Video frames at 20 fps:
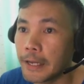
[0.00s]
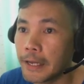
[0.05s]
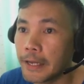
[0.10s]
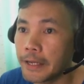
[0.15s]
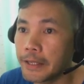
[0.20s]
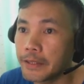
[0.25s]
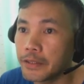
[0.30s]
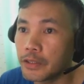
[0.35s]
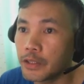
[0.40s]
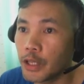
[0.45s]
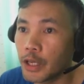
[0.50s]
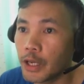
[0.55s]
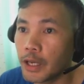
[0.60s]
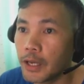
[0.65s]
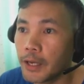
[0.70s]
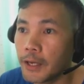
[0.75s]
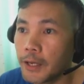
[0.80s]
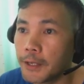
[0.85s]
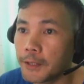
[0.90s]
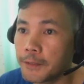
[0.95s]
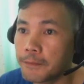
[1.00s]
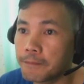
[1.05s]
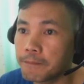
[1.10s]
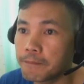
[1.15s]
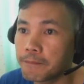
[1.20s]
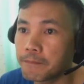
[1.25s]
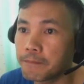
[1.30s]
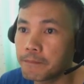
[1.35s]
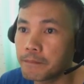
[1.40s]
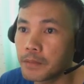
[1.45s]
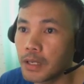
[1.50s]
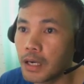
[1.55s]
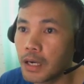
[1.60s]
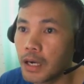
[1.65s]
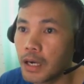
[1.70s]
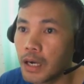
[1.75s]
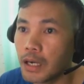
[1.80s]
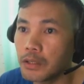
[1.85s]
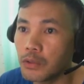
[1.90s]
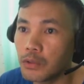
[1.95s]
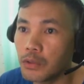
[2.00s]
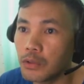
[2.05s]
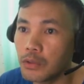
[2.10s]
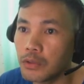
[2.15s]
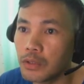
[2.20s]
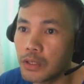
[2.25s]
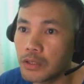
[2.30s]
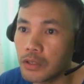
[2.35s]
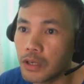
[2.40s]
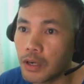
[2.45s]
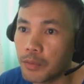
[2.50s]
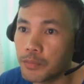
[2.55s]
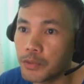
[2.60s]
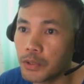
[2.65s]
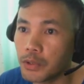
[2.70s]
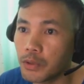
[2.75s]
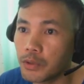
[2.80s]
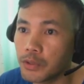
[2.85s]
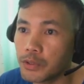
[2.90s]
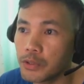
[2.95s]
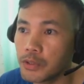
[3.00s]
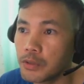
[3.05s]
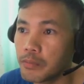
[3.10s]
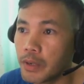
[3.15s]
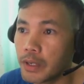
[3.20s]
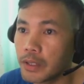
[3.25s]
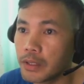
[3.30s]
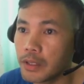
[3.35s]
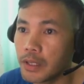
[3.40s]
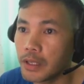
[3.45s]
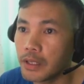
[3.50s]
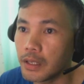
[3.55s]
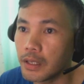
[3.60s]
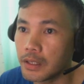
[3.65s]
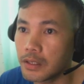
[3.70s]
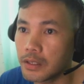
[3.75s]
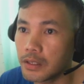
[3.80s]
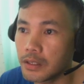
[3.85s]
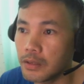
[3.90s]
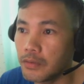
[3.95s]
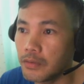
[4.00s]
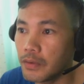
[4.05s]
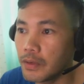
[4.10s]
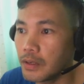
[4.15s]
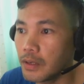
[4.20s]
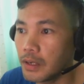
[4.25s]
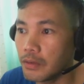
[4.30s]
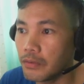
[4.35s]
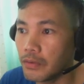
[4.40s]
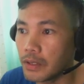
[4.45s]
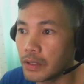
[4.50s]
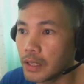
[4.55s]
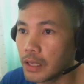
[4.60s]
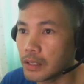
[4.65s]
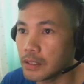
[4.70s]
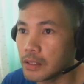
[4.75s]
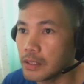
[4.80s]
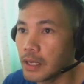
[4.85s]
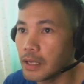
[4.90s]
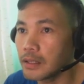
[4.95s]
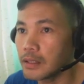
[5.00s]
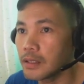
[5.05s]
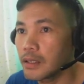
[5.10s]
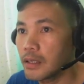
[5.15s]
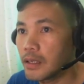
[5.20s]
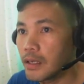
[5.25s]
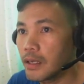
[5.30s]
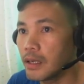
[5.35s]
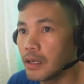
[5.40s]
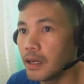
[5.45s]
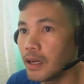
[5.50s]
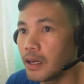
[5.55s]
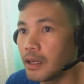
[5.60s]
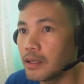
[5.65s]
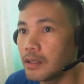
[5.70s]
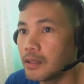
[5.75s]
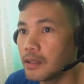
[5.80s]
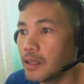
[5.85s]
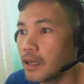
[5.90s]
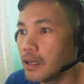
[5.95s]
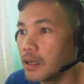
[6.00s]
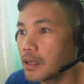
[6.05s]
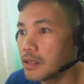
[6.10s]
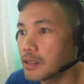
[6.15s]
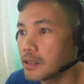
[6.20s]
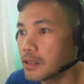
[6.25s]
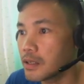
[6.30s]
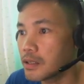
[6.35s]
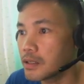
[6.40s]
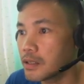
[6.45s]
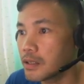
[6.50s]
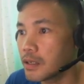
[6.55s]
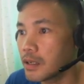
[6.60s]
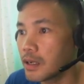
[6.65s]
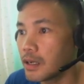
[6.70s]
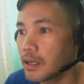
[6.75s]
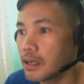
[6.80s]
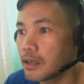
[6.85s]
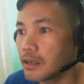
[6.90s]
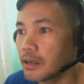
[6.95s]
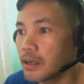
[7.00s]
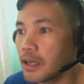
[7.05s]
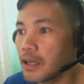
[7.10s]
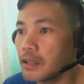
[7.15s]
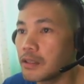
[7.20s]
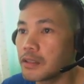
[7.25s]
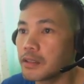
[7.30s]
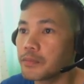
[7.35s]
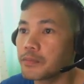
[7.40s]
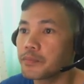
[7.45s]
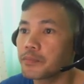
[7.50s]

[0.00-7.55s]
and then I don't know this option also, but let's leave it as that. And then let's just click create.